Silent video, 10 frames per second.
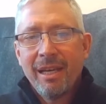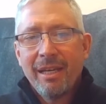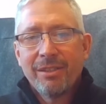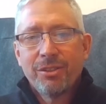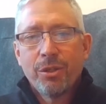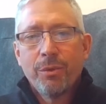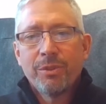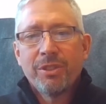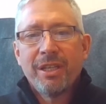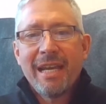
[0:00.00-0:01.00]
And so it
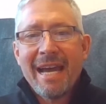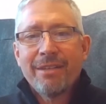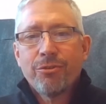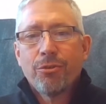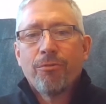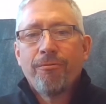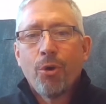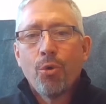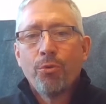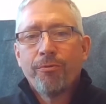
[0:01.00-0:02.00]
was a natural
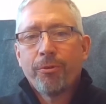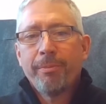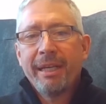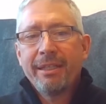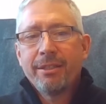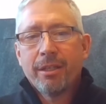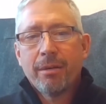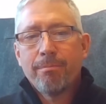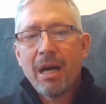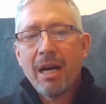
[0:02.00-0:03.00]
fold for me to
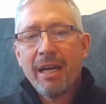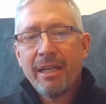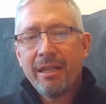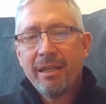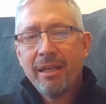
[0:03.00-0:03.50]
combine